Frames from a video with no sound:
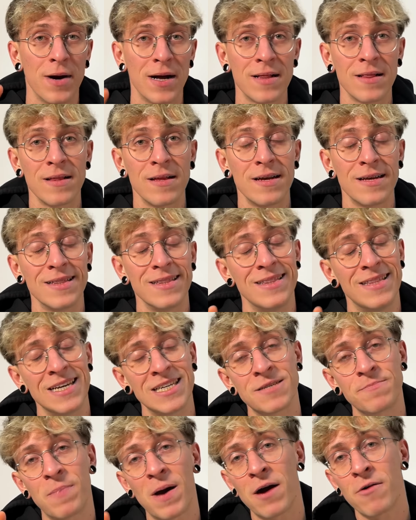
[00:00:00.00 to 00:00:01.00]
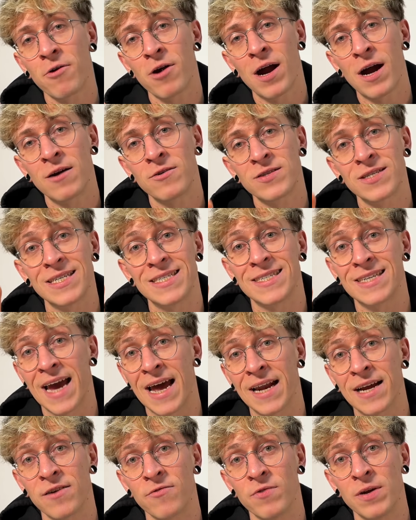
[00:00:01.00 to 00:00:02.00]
Well, this powerhouse is getting a